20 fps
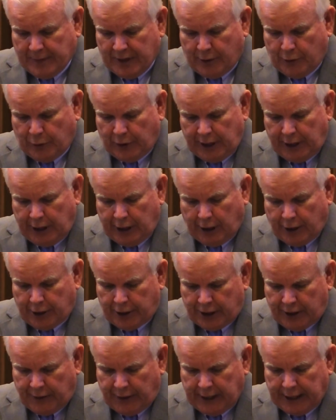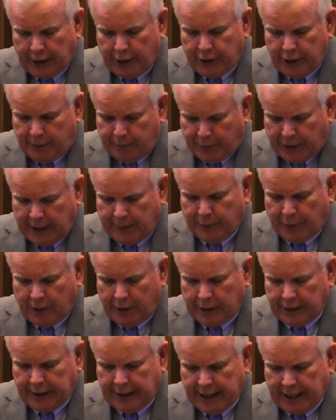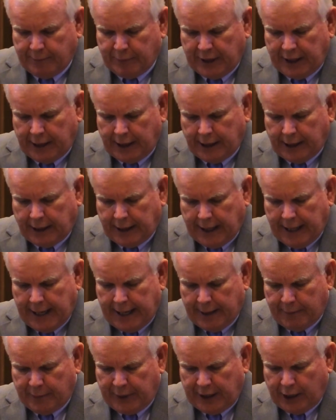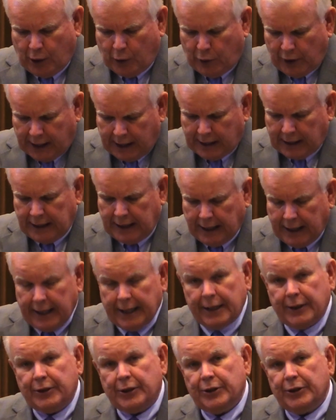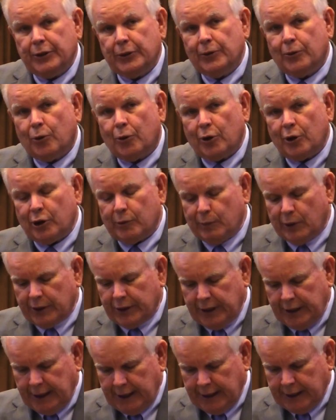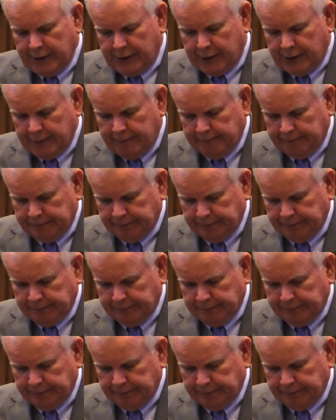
we learn that good people can be quickly led to do horrible deeds,